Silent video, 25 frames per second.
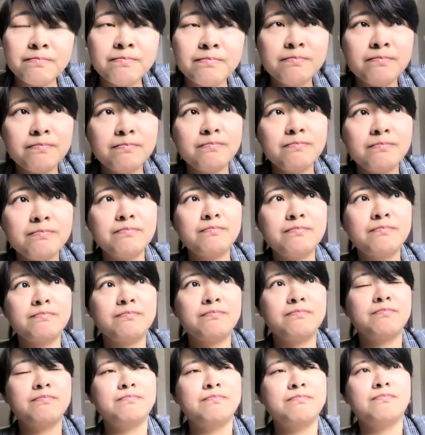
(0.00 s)

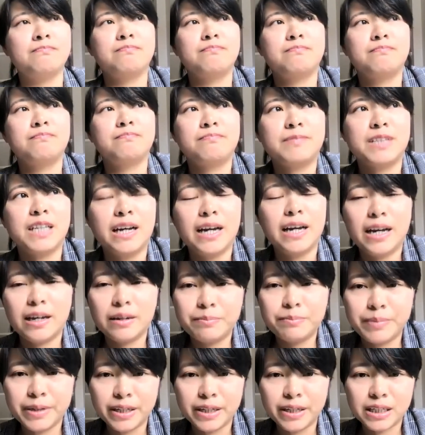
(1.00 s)
Hmm, the
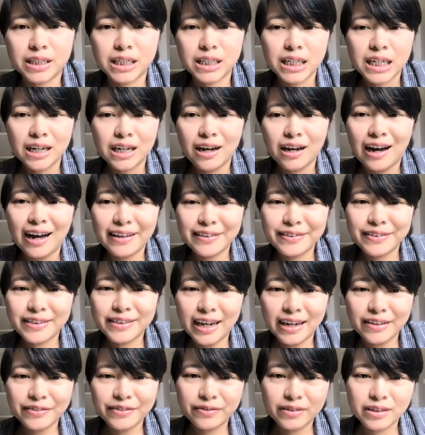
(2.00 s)
EPIC. I,
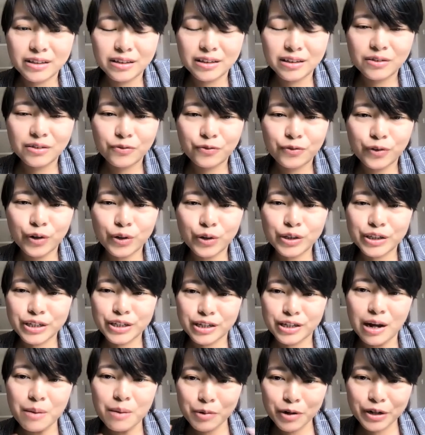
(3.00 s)
I, for the
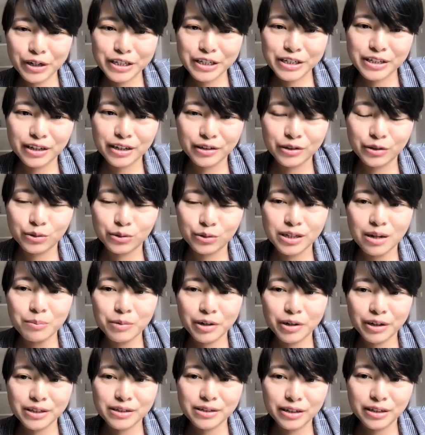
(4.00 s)
Summer Institute,
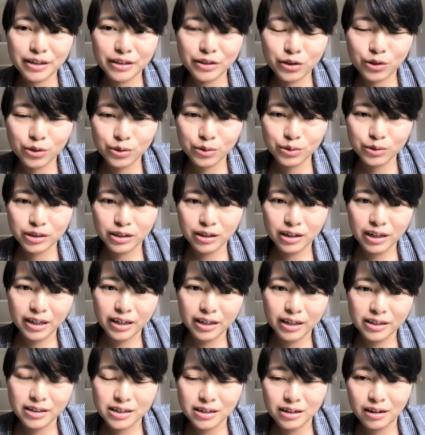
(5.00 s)
Summer Institute
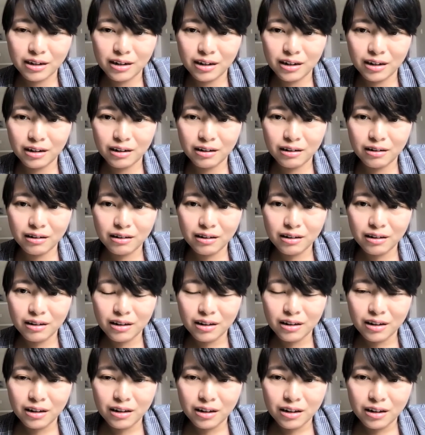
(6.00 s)
is a
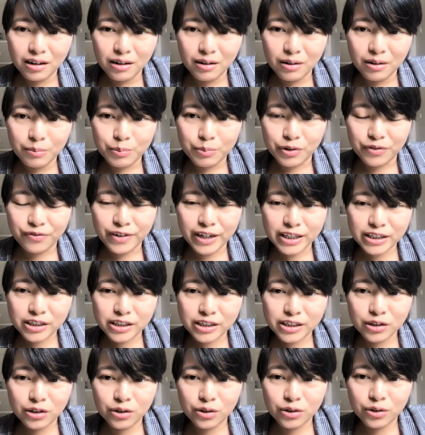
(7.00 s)

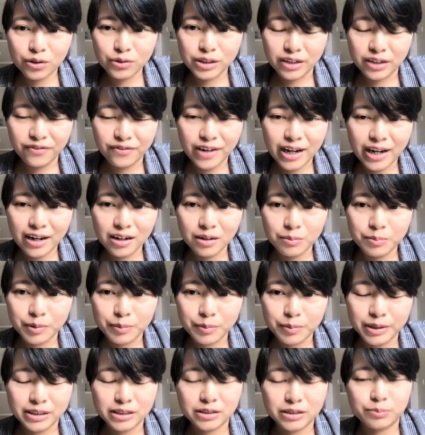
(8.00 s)
professional
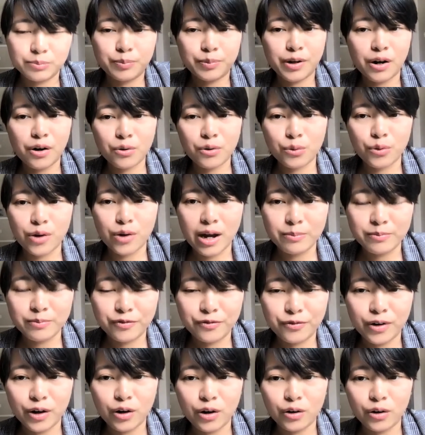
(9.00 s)
development program
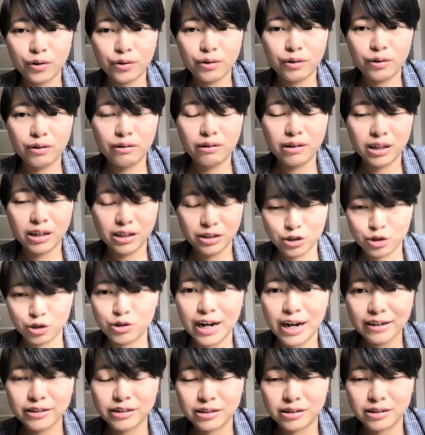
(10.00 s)
for
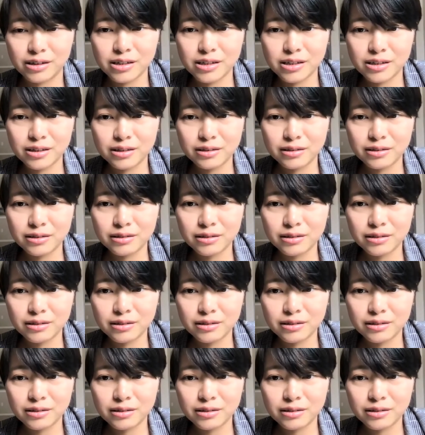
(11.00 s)
instructors